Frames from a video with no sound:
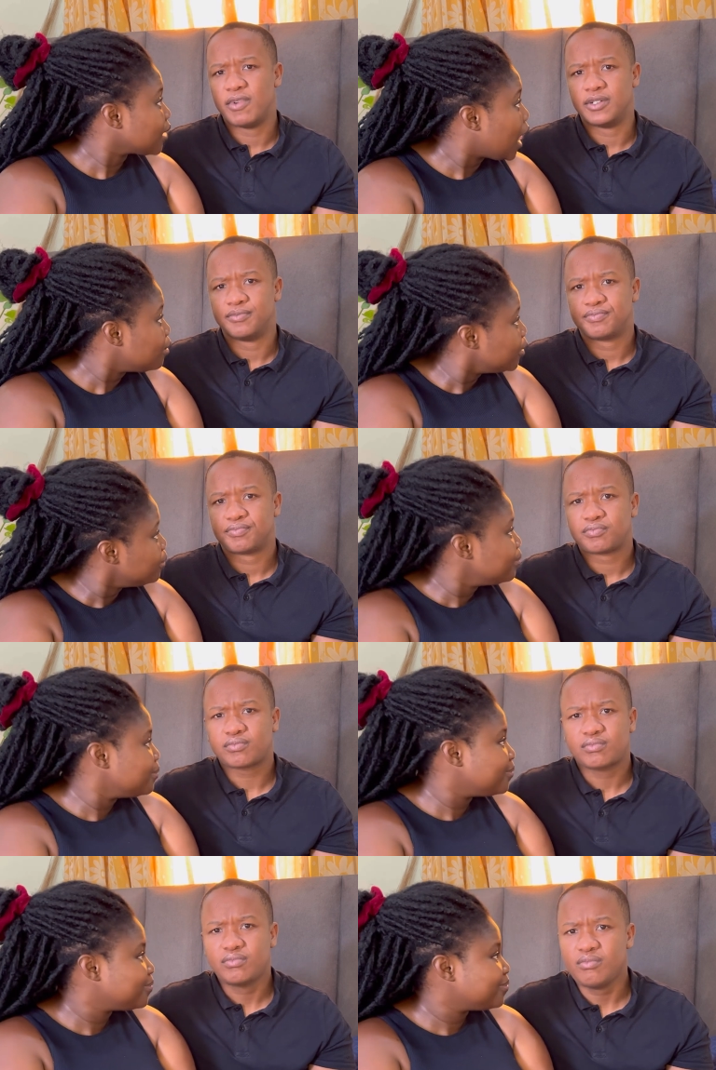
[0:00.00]
Speaker 1: album.
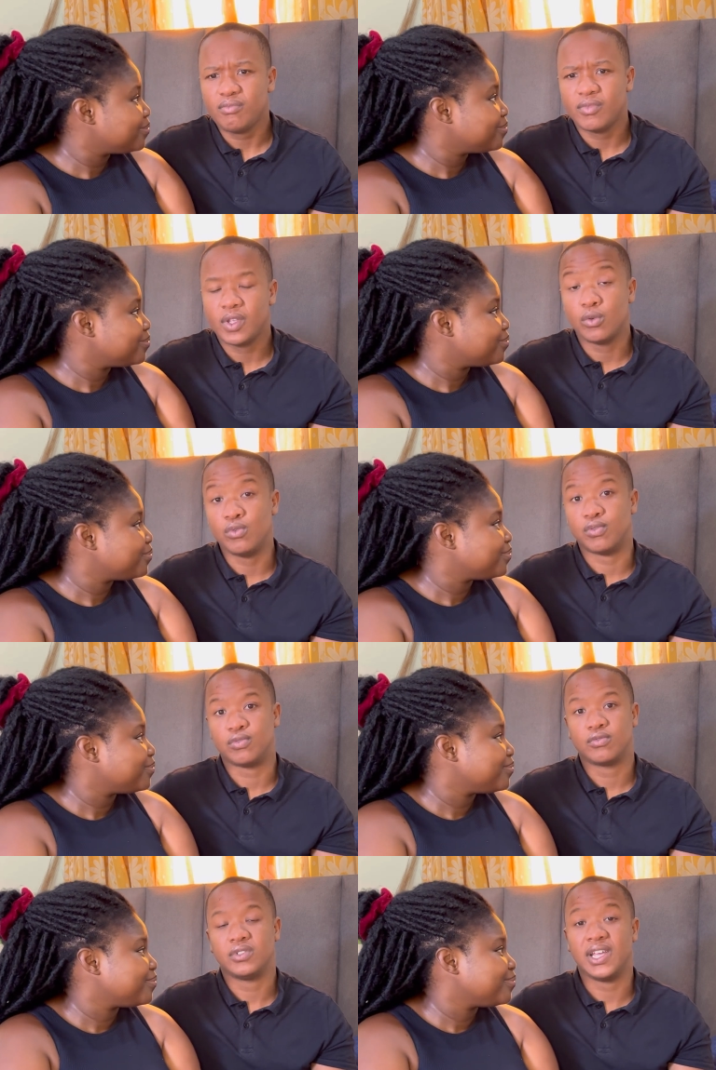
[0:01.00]
Oof,
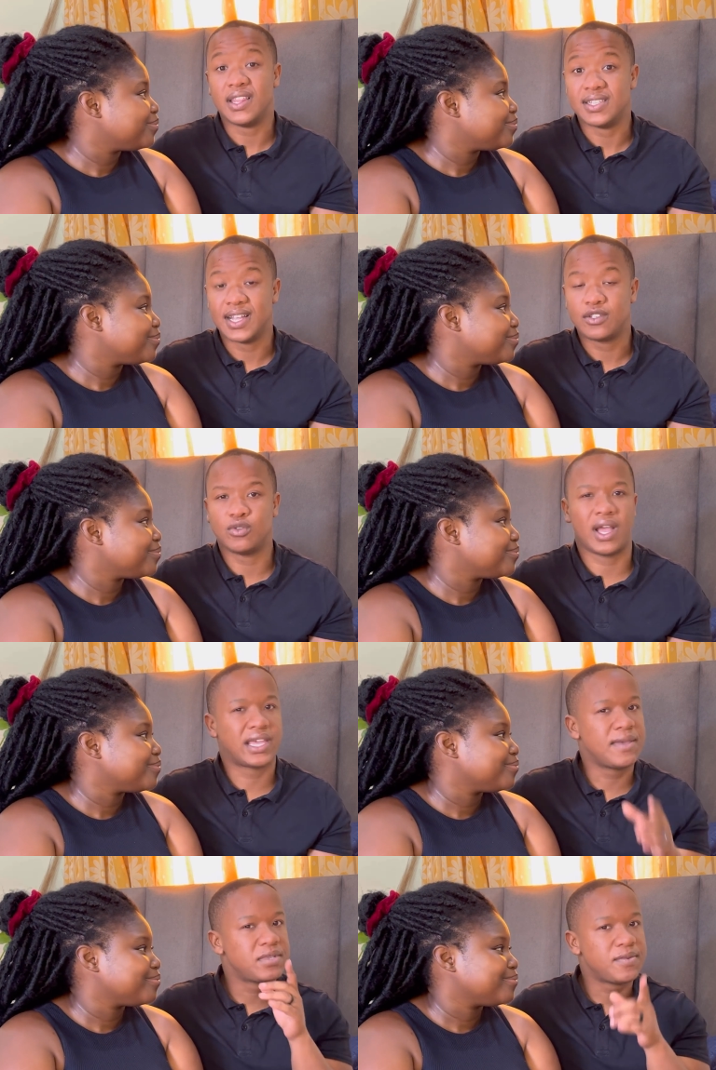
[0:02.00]
yeah, there's that too. I
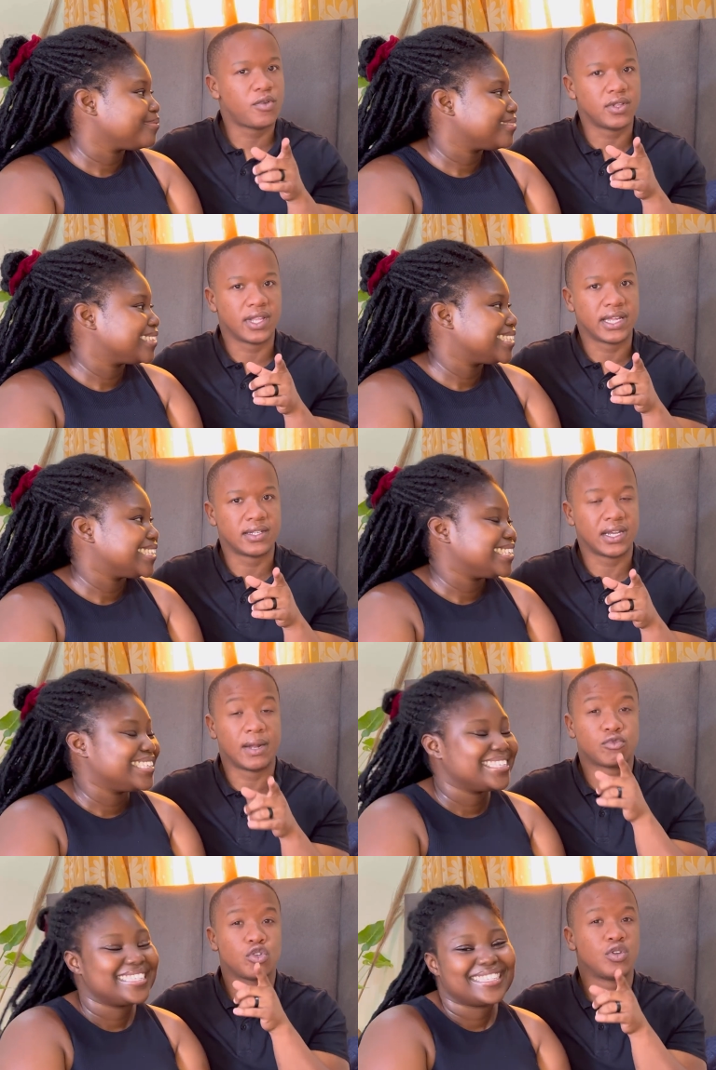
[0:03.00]
keep sleeping on that, and
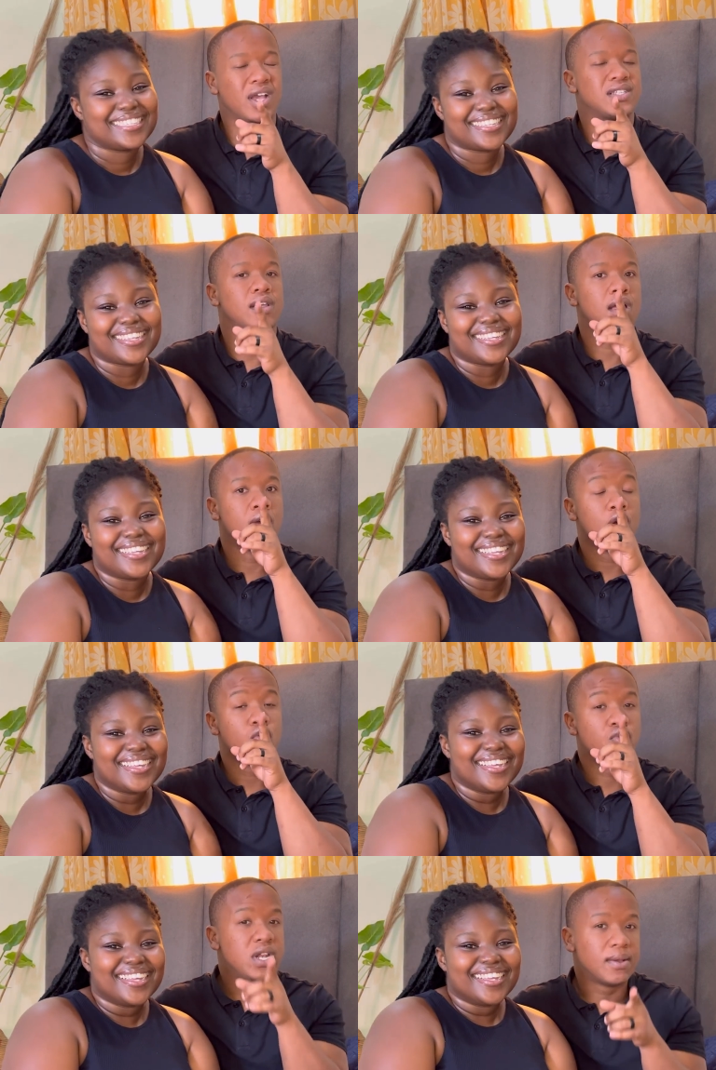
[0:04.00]
I'm sure you guys are
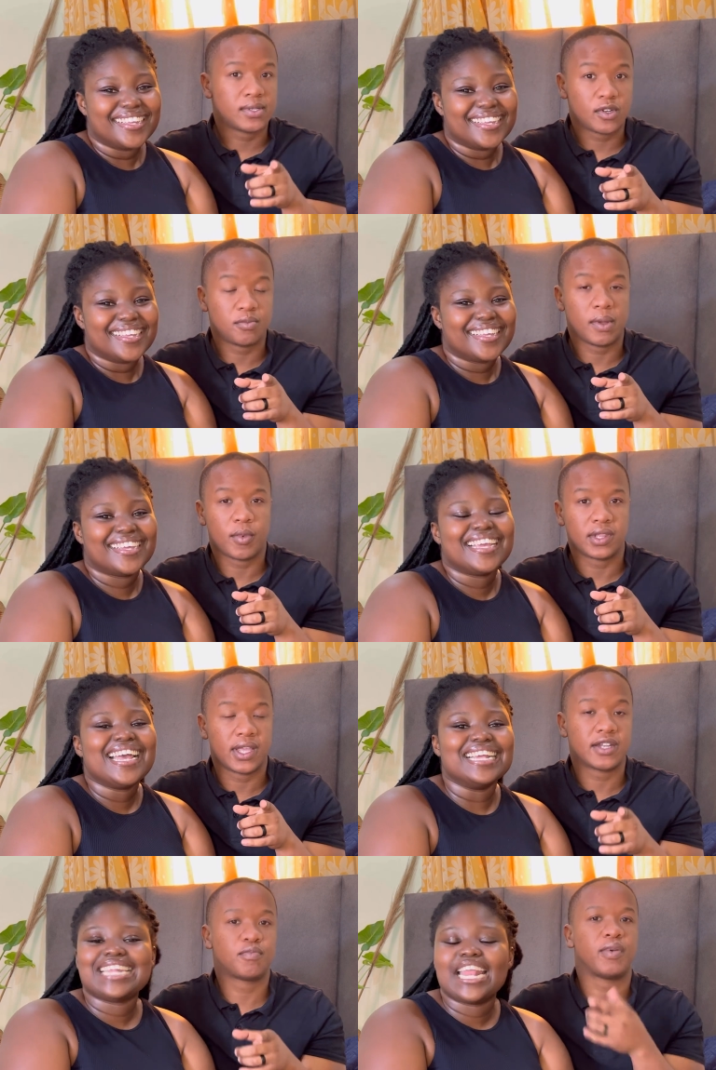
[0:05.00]
really upset with me about that.
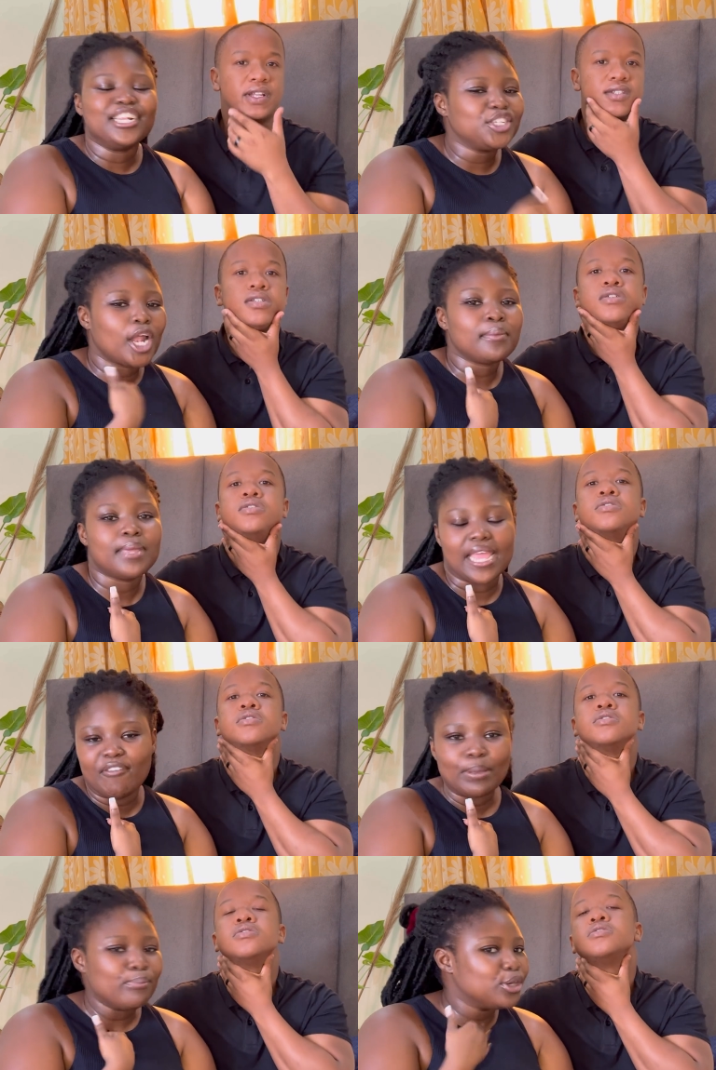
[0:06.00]
Guys, and
Speaker 2: it's not me. I've
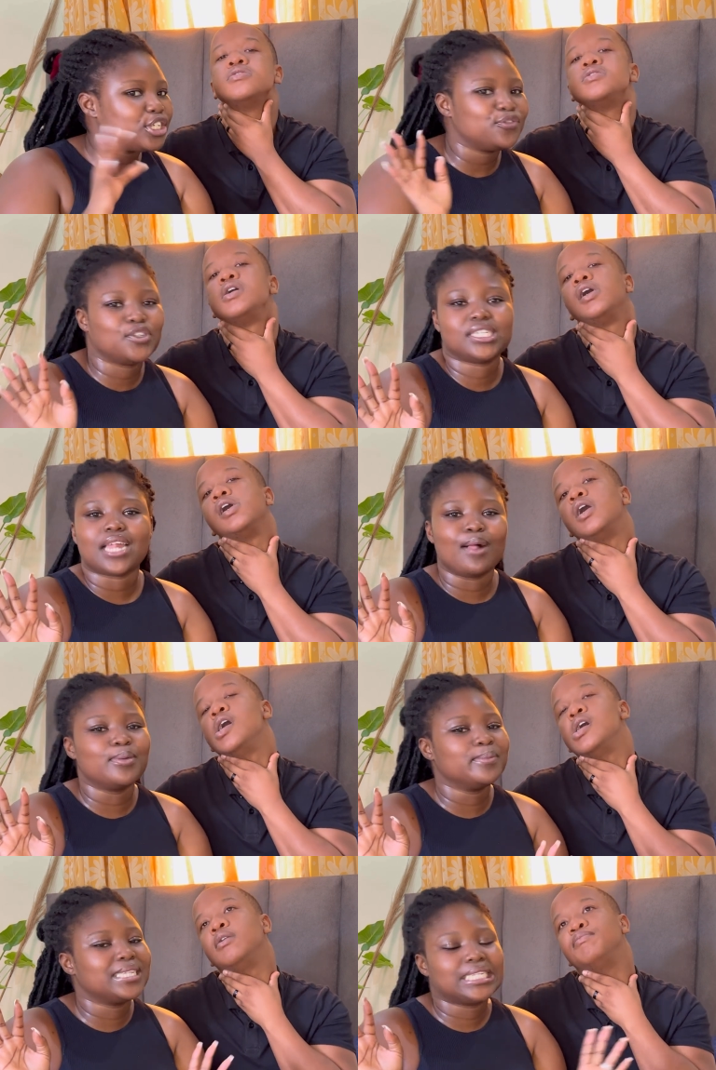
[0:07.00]
been pushing for this
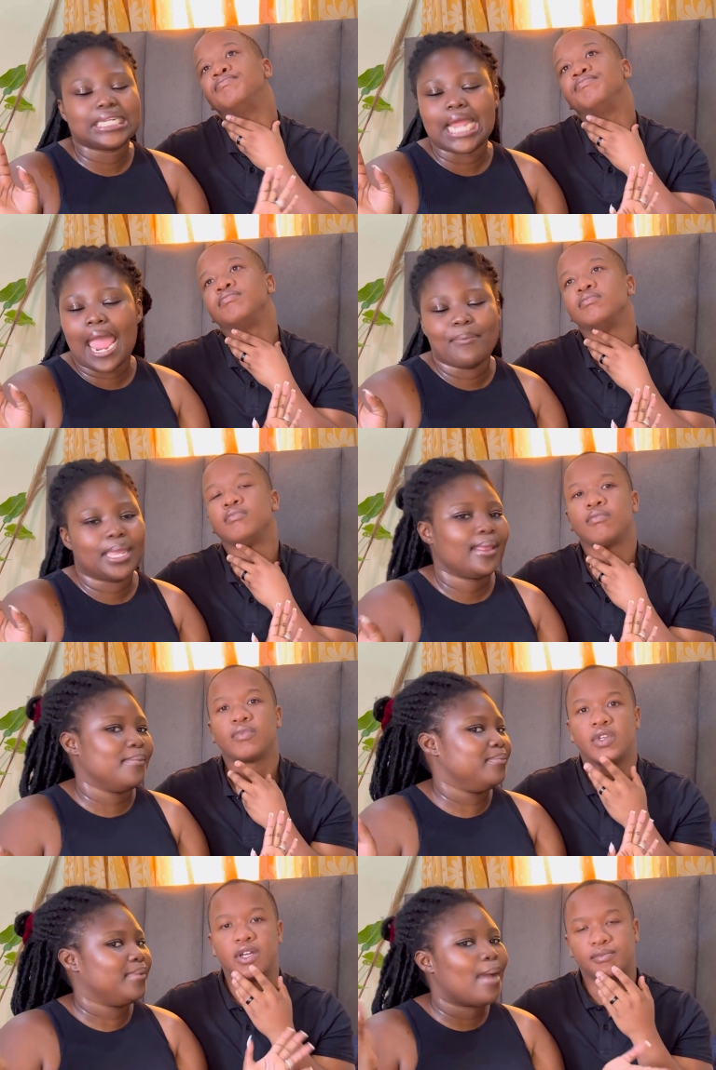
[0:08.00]
album um, since the day I met him.
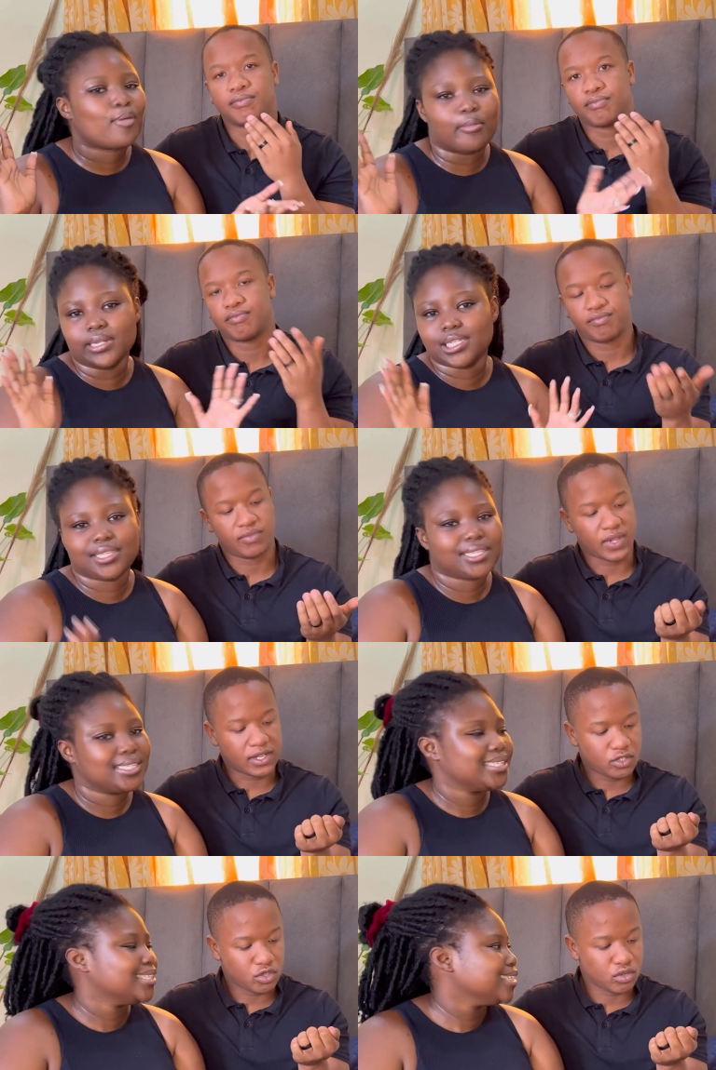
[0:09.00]
Yeah, I promise.
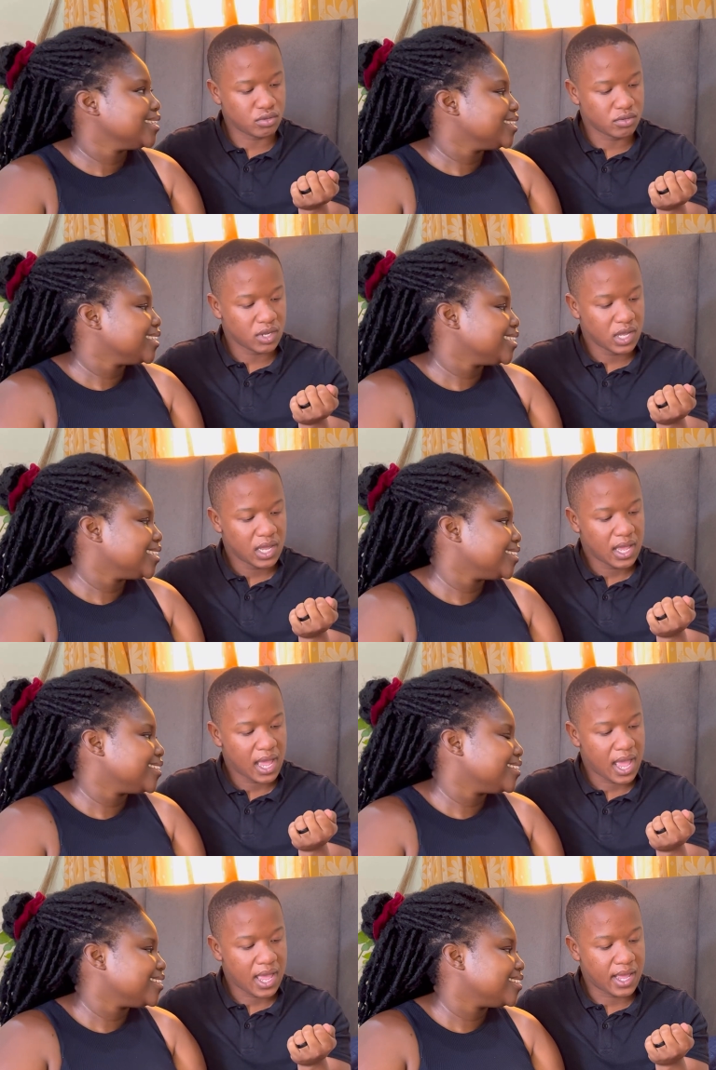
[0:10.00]
Speaker 1: That's two,
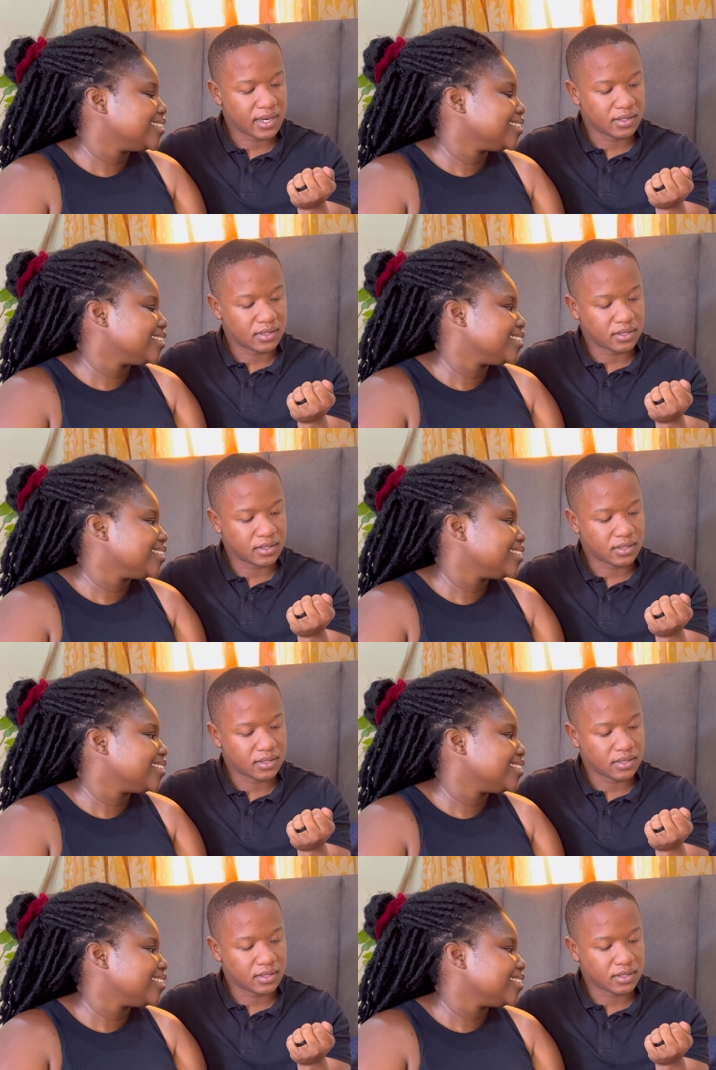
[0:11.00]
and